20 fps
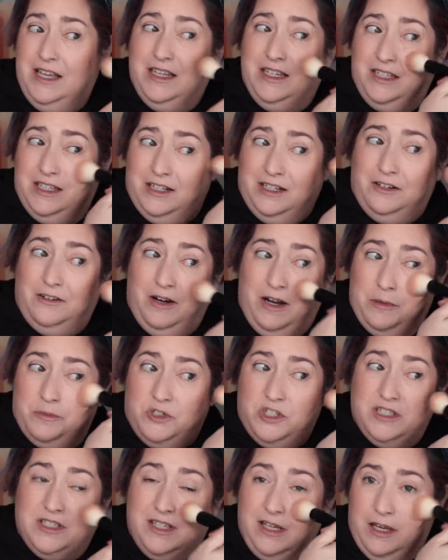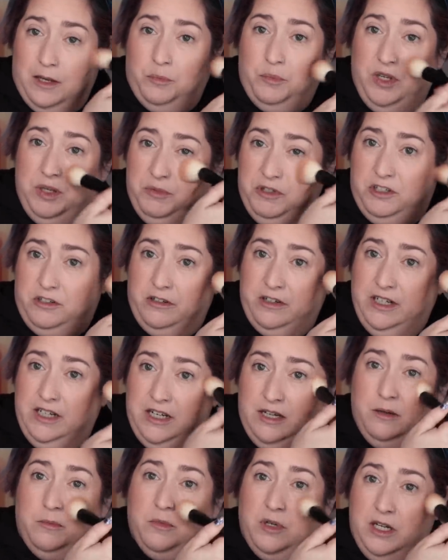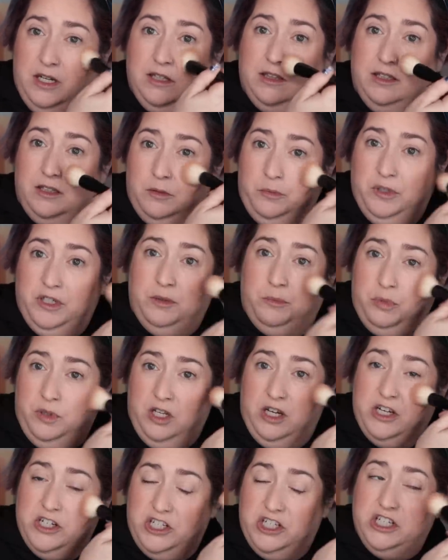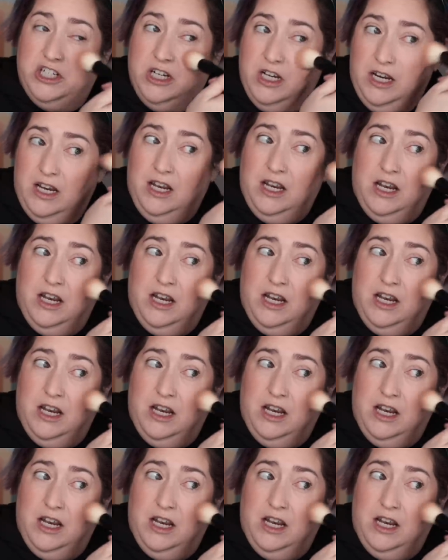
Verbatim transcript: you know, I'm just like BB cream, a little bit of blush,